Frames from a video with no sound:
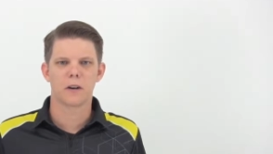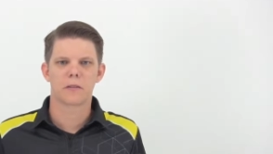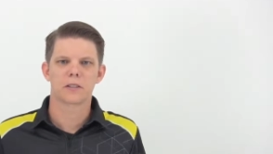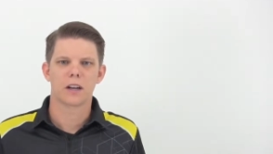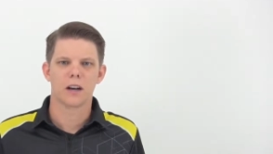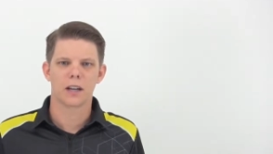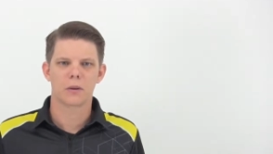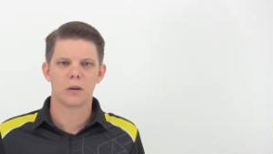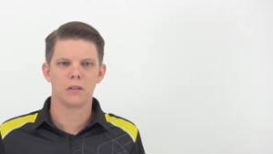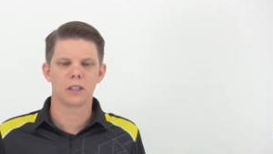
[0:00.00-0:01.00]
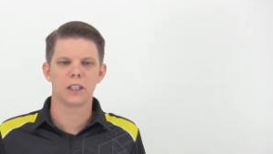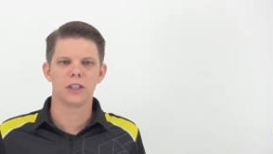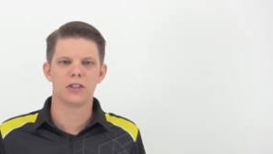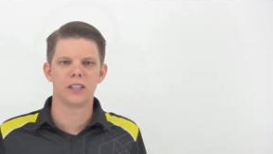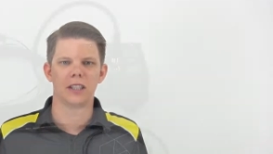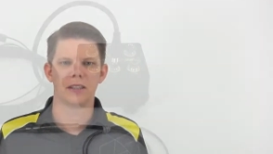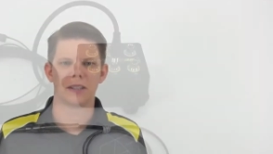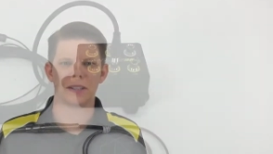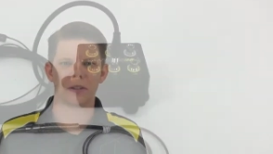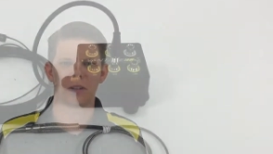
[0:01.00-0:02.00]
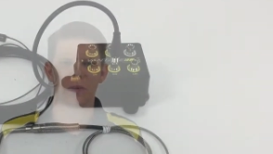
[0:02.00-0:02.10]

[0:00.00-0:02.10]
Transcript: offers a high-quality EGT sensor